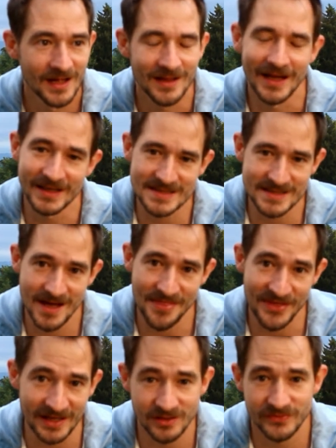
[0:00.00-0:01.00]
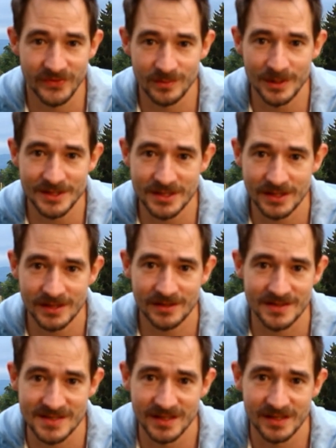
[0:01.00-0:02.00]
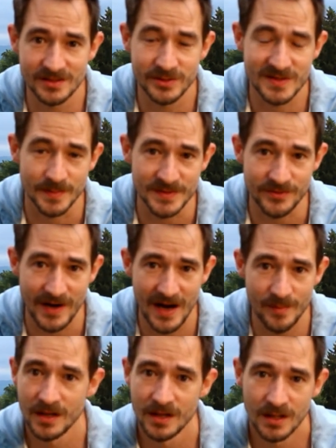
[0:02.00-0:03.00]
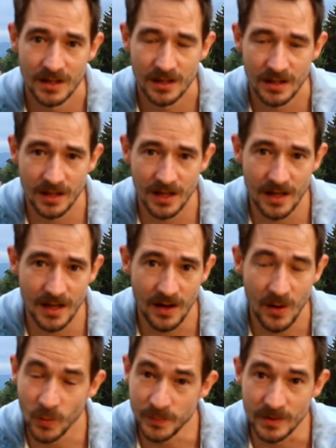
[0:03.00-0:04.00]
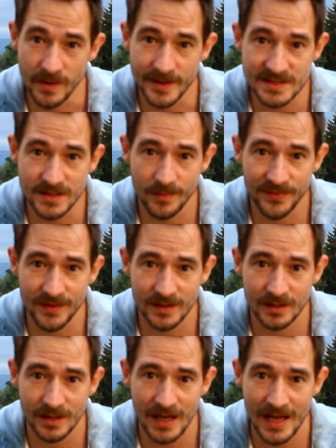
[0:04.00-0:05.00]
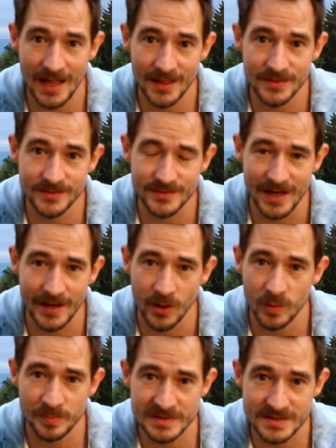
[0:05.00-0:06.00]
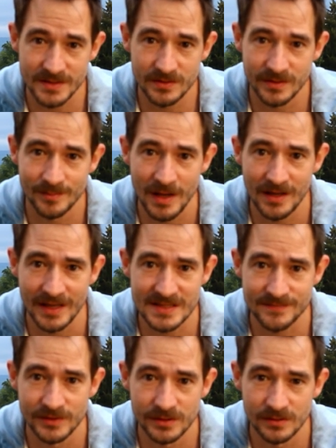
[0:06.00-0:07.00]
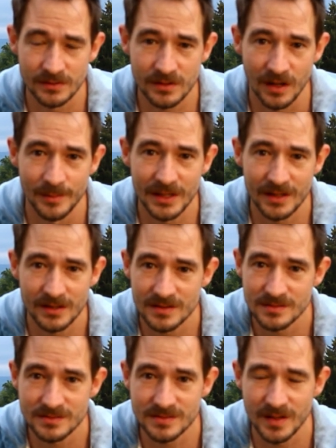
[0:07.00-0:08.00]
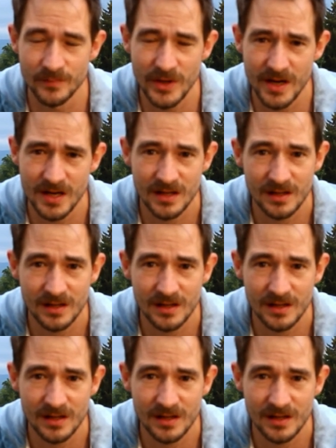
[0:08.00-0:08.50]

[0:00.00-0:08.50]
Like I said, thank you for watching. Consider to subscribe. Hope you learned something, and I hope to see you in my next video coming somewhere